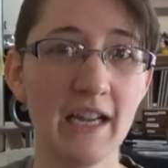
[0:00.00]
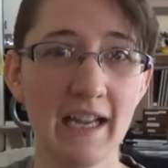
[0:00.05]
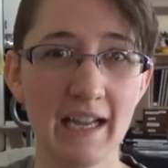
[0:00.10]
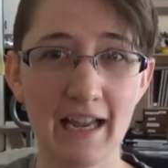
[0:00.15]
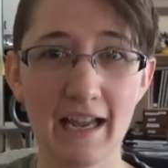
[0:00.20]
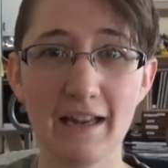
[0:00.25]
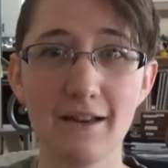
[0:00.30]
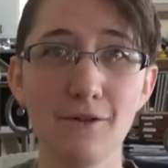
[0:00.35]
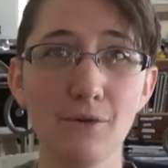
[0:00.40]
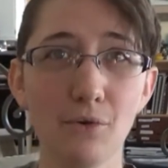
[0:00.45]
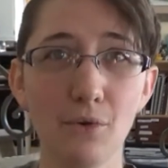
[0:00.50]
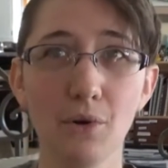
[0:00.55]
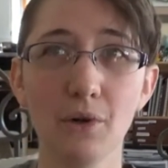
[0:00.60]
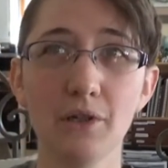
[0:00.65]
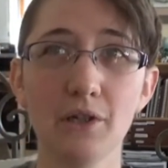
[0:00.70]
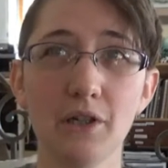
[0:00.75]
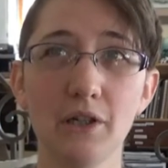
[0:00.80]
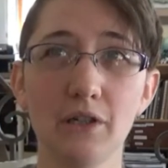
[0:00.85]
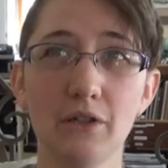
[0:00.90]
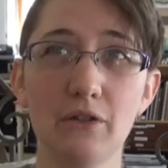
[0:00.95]
in
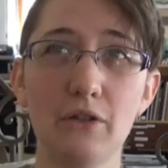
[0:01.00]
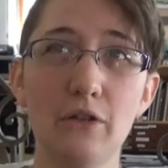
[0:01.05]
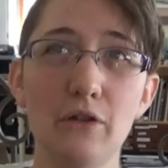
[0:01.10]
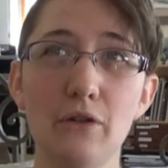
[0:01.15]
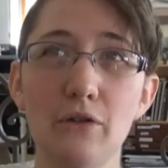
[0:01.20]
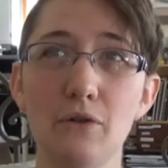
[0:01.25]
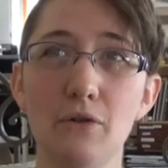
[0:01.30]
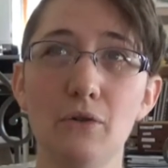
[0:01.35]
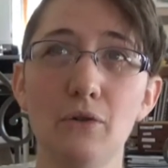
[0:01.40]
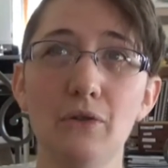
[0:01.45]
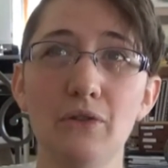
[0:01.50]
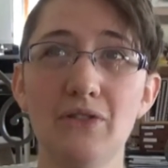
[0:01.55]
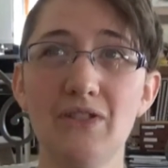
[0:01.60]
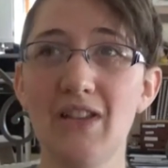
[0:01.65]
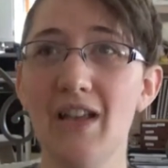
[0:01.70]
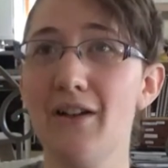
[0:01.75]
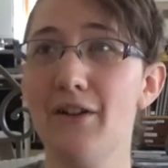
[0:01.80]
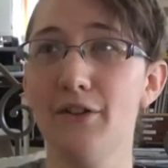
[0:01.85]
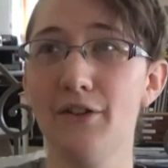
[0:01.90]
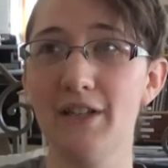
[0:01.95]
order to
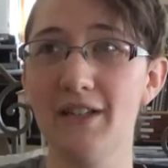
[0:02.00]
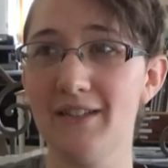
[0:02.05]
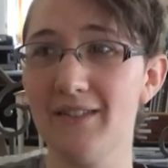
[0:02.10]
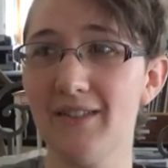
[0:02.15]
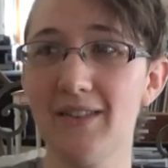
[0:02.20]
sell these